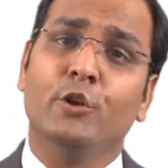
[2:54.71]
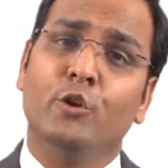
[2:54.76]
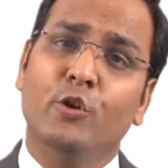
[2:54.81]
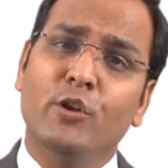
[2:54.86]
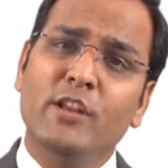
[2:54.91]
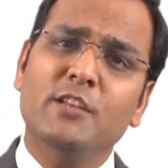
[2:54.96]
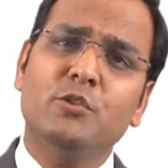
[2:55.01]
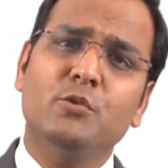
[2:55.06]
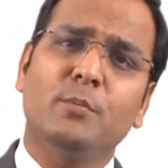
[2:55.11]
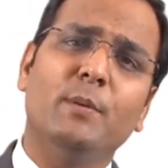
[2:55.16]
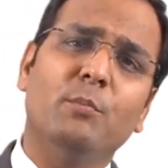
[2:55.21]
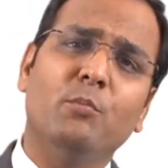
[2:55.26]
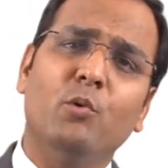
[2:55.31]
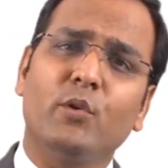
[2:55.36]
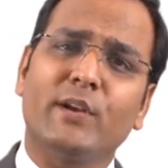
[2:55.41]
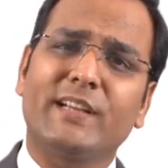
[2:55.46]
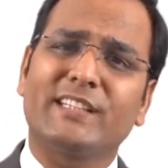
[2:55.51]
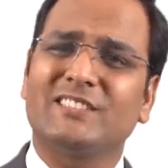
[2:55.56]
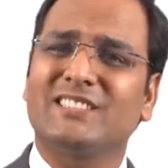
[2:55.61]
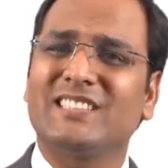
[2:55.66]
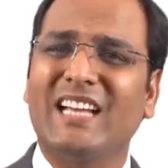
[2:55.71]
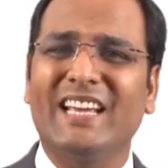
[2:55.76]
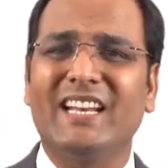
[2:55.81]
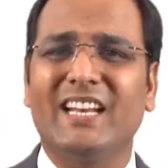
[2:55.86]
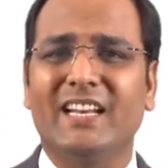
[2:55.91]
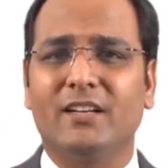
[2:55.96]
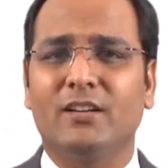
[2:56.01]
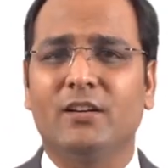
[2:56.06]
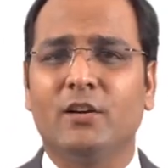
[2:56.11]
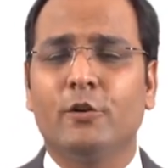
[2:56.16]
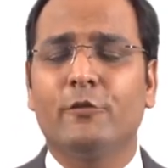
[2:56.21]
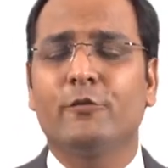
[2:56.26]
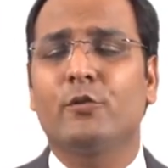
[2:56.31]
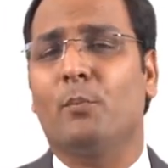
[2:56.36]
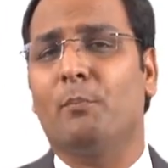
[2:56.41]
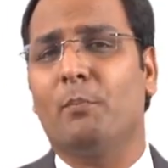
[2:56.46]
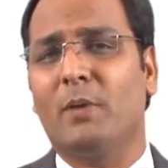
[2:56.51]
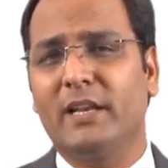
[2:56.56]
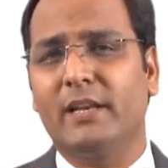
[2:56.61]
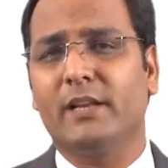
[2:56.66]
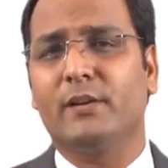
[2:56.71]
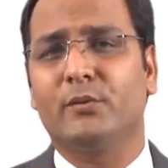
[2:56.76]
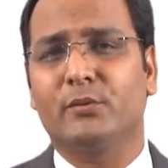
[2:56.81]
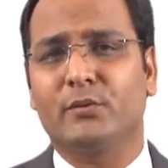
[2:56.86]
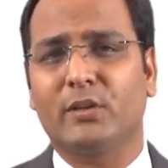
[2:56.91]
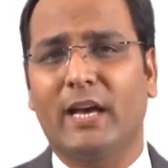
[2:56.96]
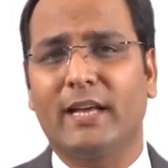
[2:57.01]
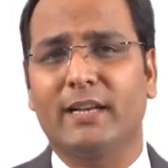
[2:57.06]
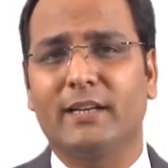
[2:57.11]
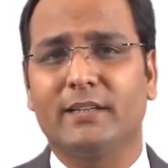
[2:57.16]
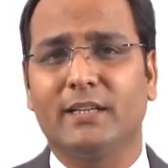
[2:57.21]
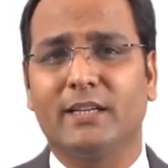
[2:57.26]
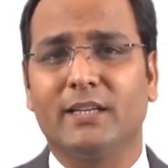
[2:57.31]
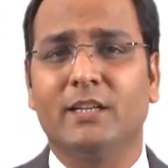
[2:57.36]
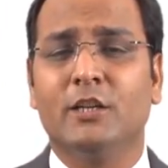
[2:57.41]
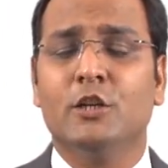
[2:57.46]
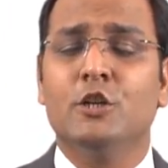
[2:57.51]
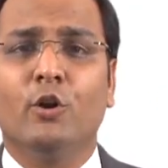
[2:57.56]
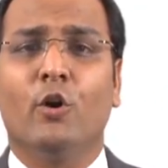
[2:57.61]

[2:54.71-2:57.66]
You need to be more excited from Monday to Saturday.